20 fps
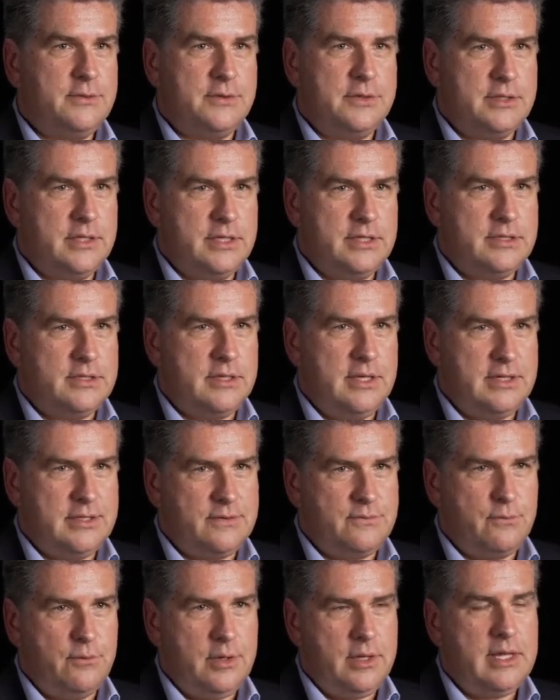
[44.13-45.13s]
So
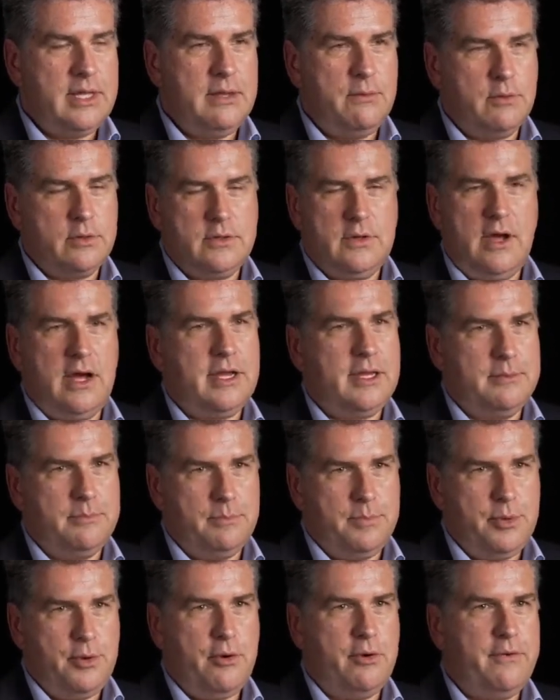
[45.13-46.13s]
it's really, we're
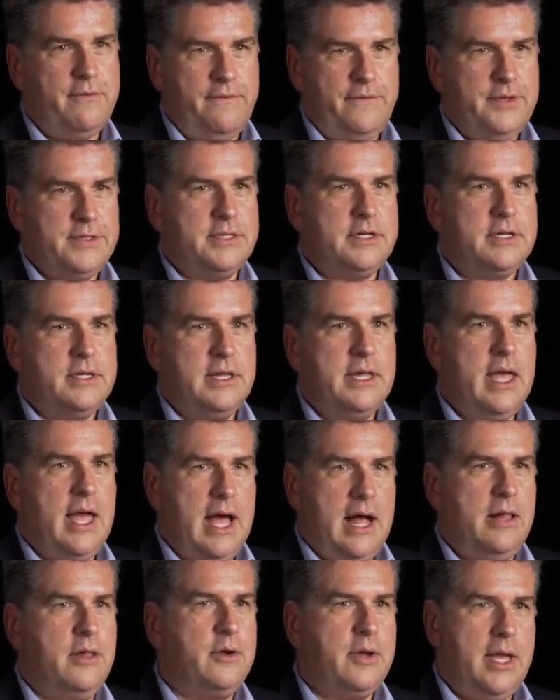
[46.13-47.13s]
talking pure
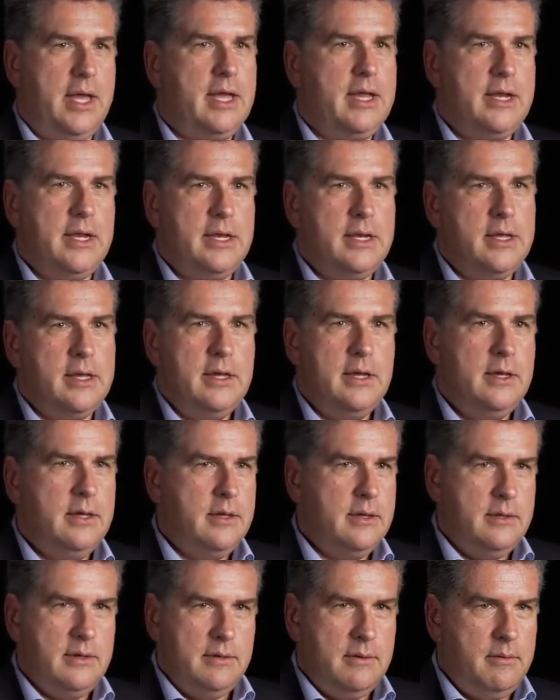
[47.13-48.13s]
physically allocated
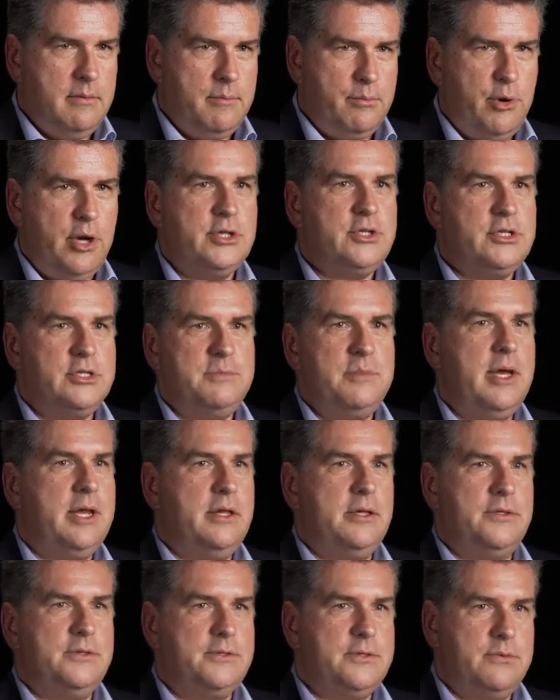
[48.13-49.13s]
precious
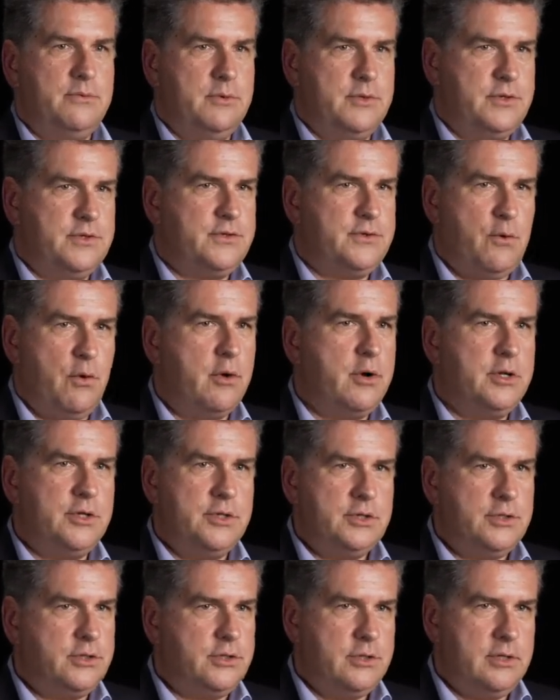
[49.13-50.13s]
metals with
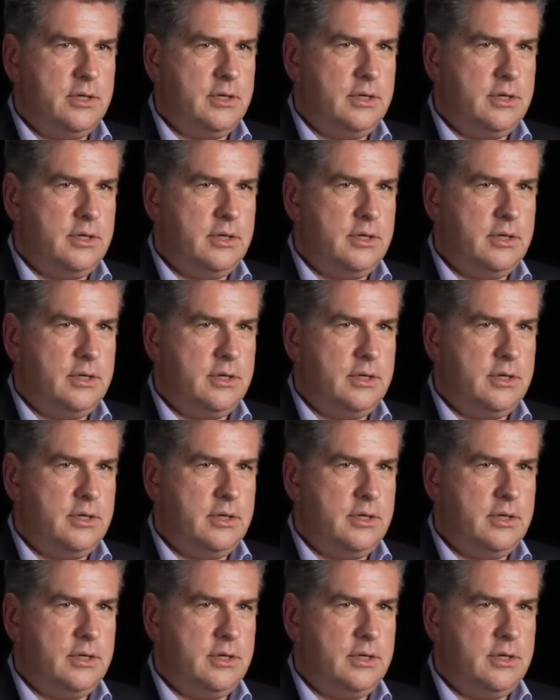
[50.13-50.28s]
storage.